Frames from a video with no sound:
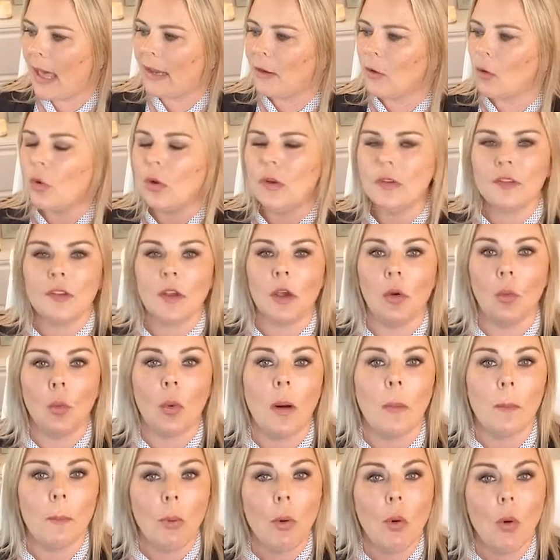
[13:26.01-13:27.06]
also at
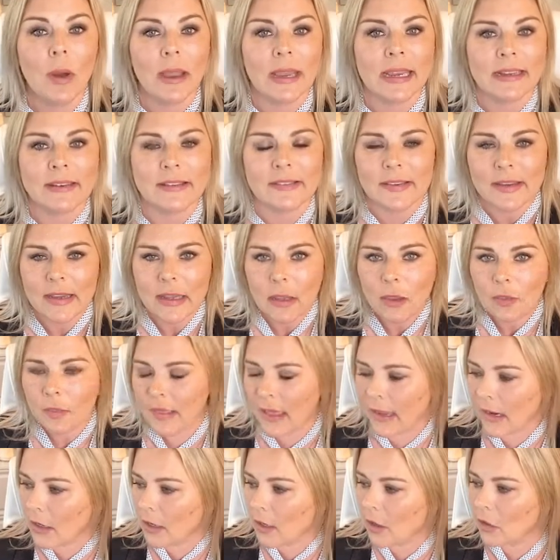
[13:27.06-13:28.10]
one point,
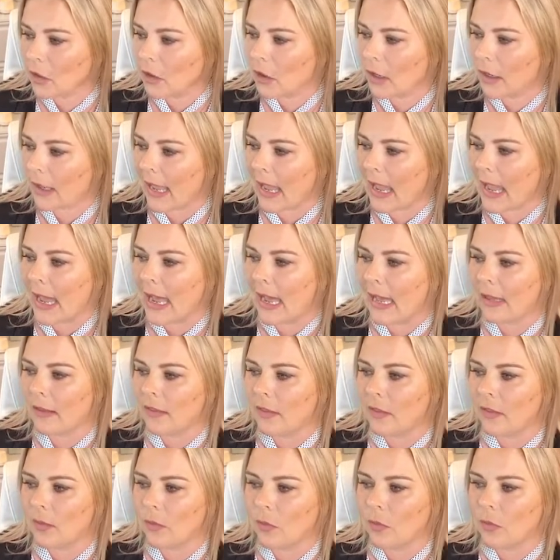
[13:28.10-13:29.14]
they're going to look
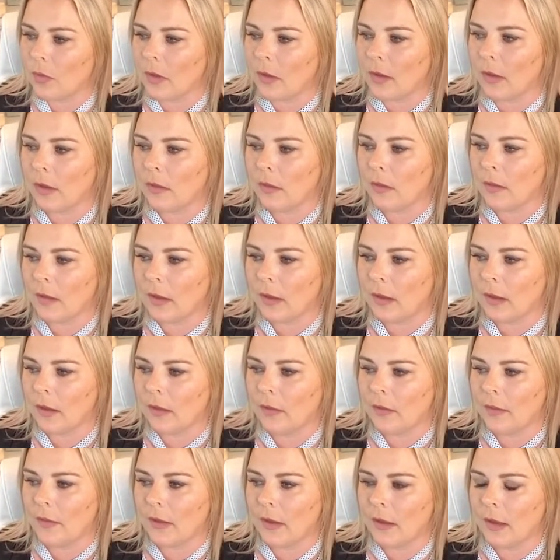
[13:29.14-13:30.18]
at
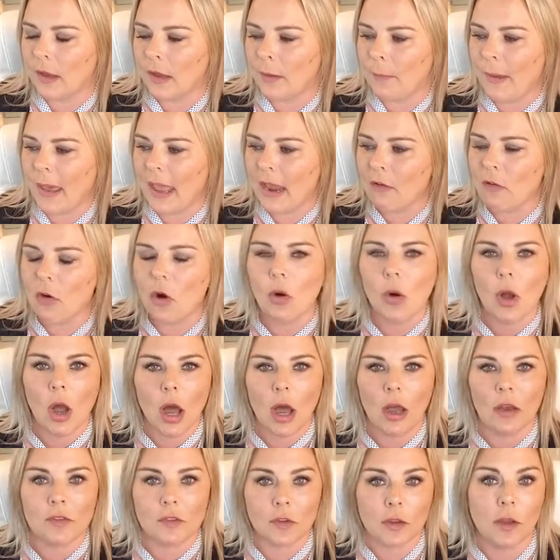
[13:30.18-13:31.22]
the payroll
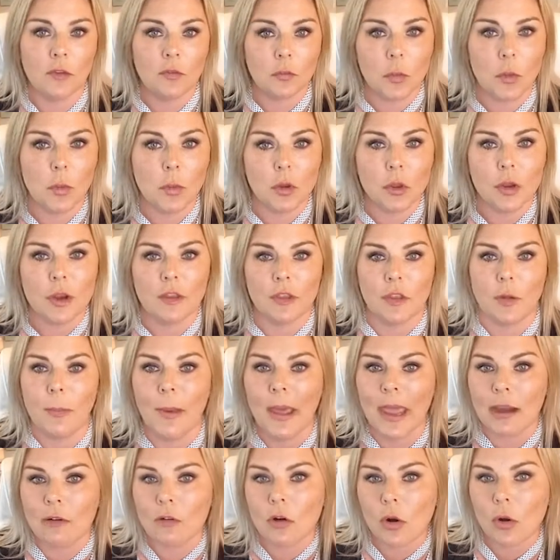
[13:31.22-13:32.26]
costs. The government will look at the
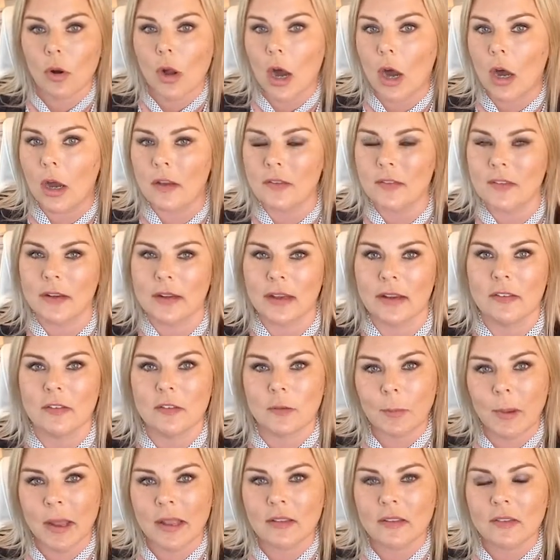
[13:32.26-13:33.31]
payroll costs and
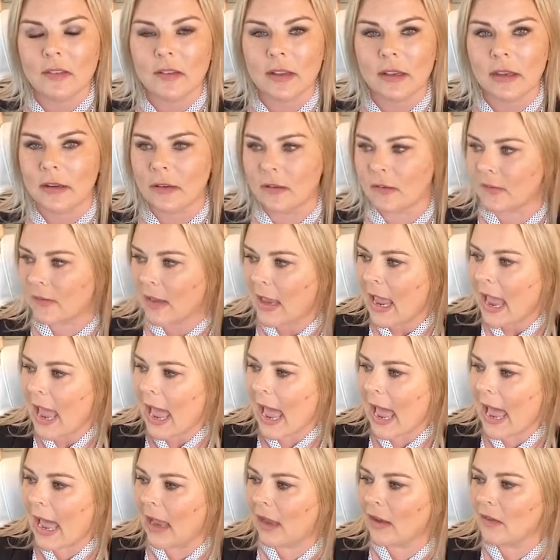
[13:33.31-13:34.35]
expenses
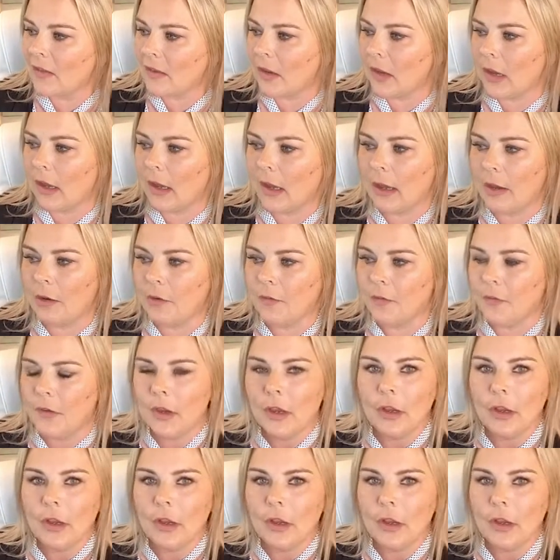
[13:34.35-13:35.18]
as of